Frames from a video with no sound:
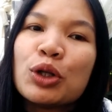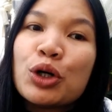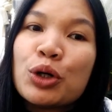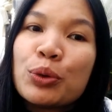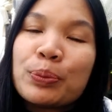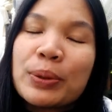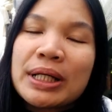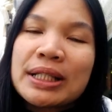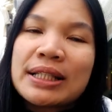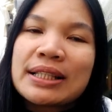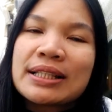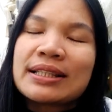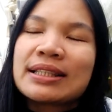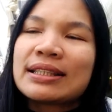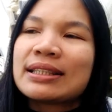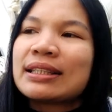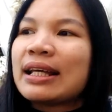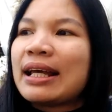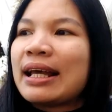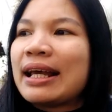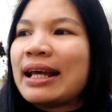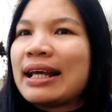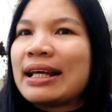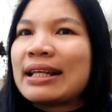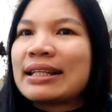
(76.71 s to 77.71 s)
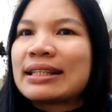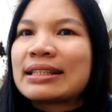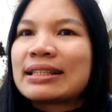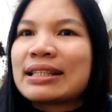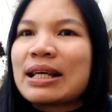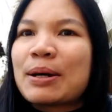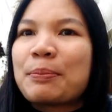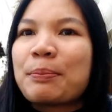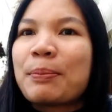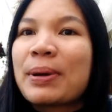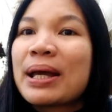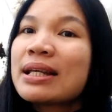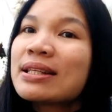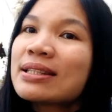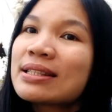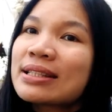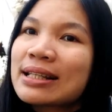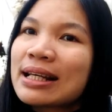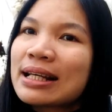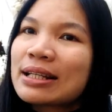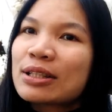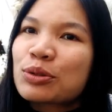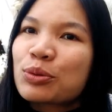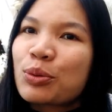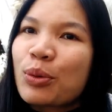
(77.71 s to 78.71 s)
lupins, and some
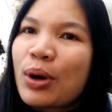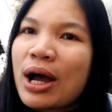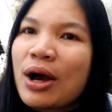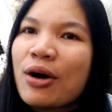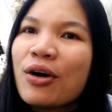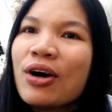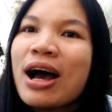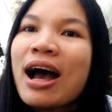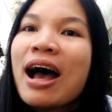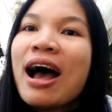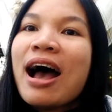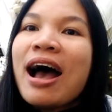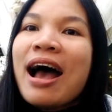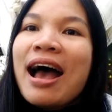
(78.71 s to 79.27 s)
pansy as well.